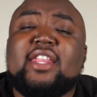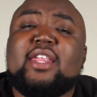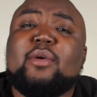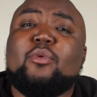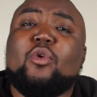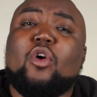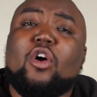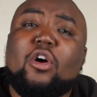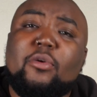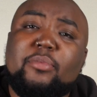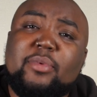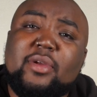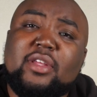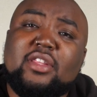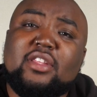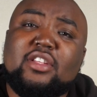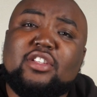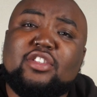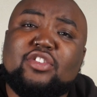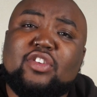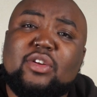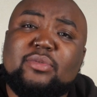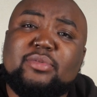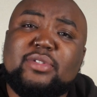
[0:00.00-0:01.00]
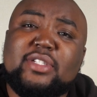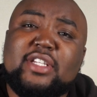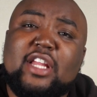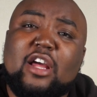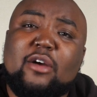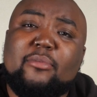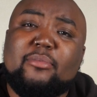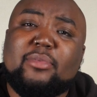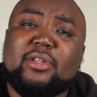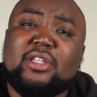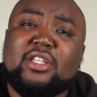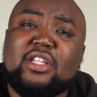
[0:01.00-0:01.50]
They will all be in the description
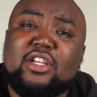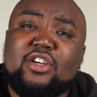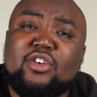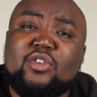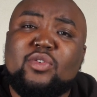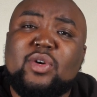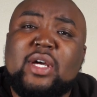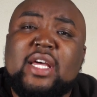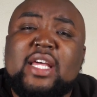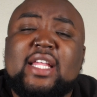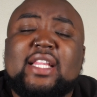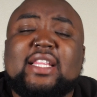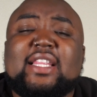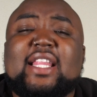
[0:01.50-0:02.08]
down below.